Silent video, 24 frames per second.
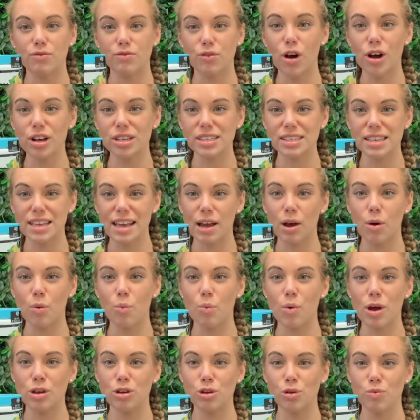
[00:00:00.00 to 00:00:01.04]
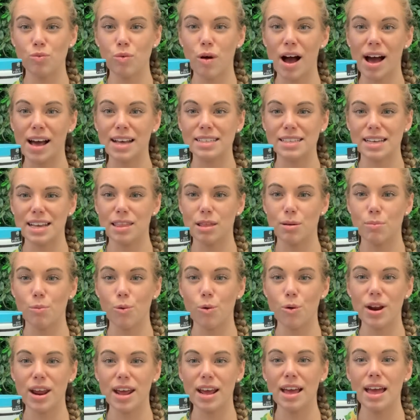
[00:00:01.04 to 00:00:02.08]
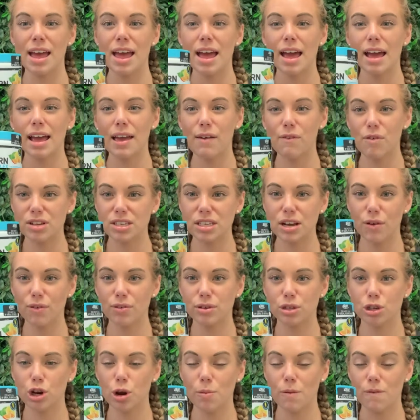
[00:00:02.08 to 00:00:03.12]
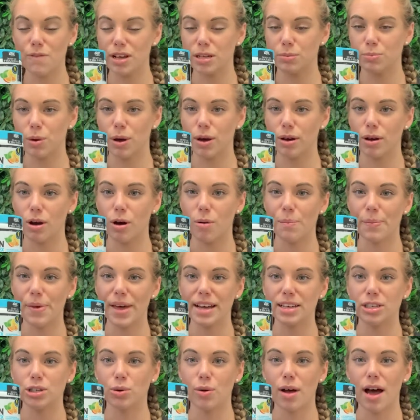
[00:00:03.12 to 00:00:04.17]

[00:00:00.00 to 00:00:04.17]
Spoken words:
First thing when you rise in the morning, give yourself a scoop of this Burn Complex.